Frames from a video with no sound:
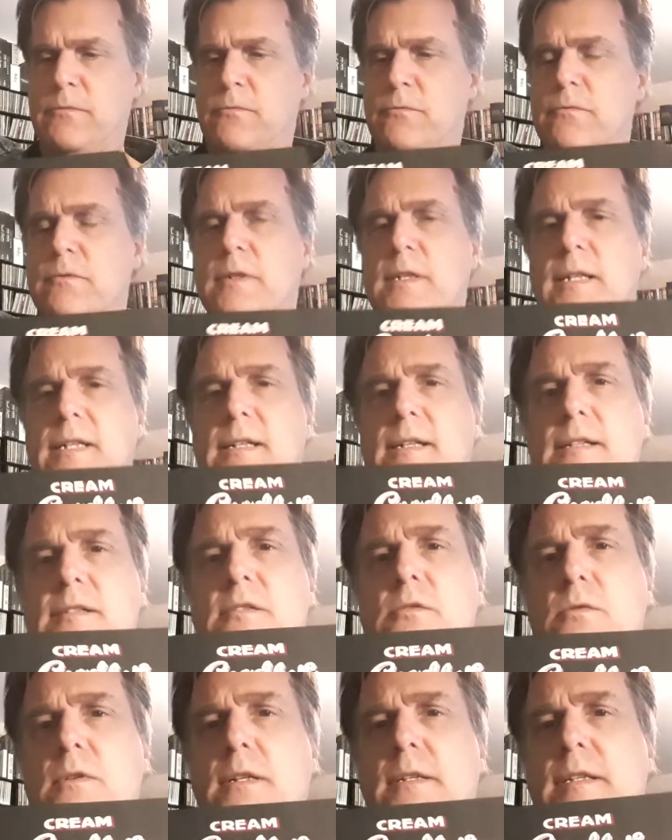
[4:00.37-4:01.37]
Really nice
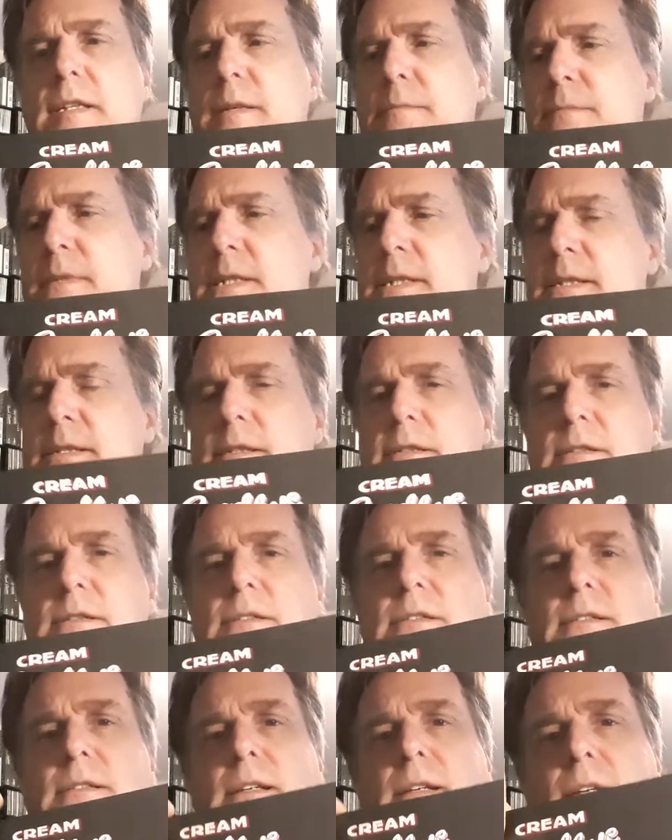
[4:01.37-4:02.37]
quality, my
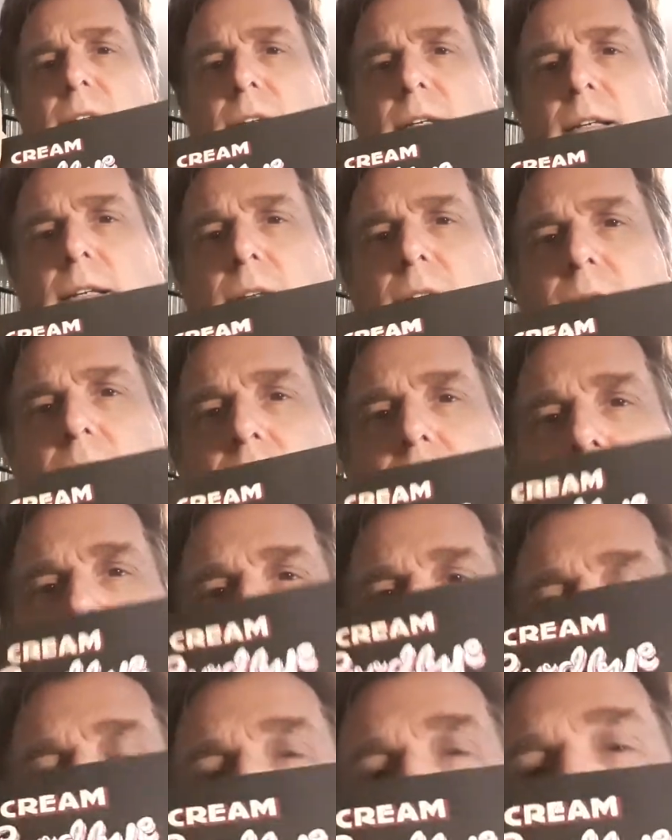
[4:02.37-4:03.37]
goodness.
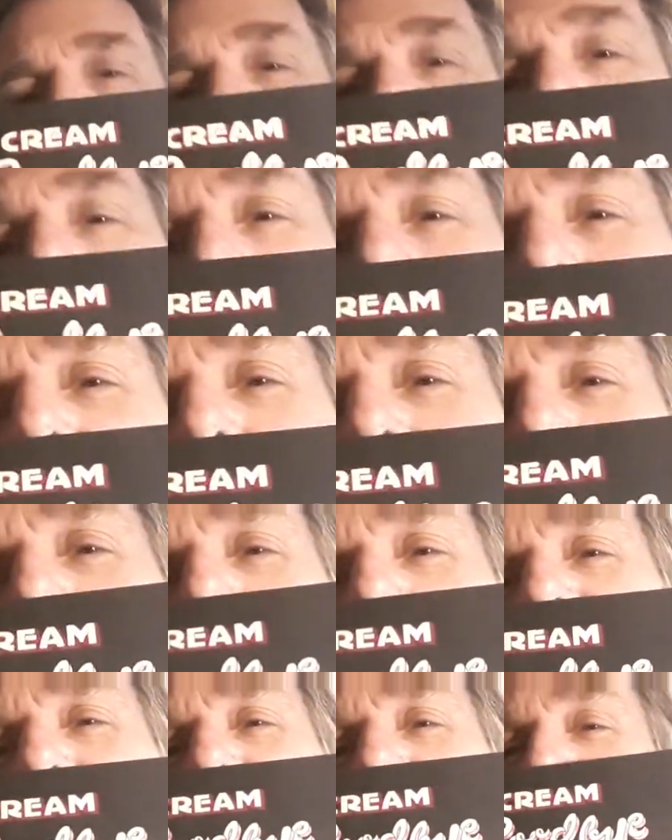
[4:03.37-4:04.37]
Okay,
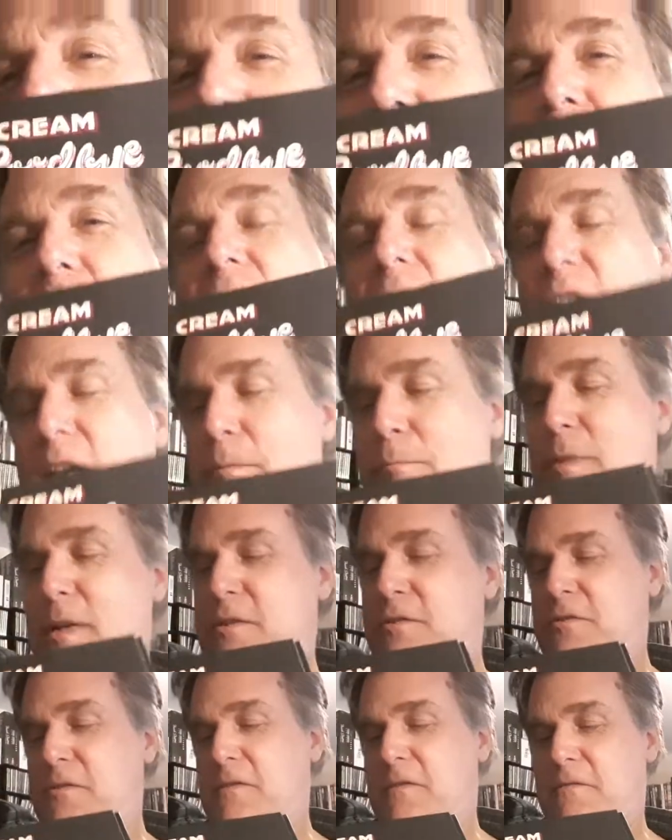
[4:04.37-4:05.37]
Always did enjoy that
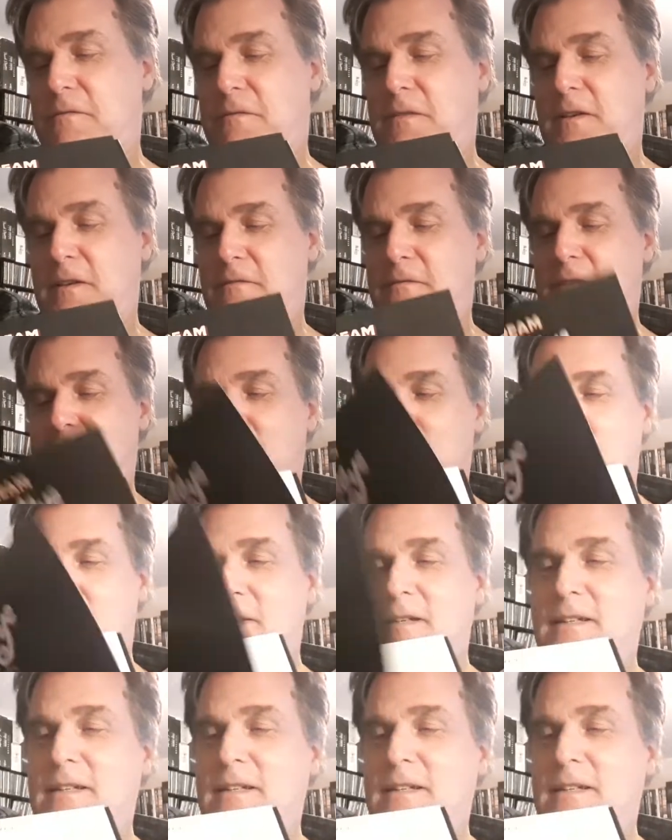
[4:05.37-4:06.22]
picture of, of them.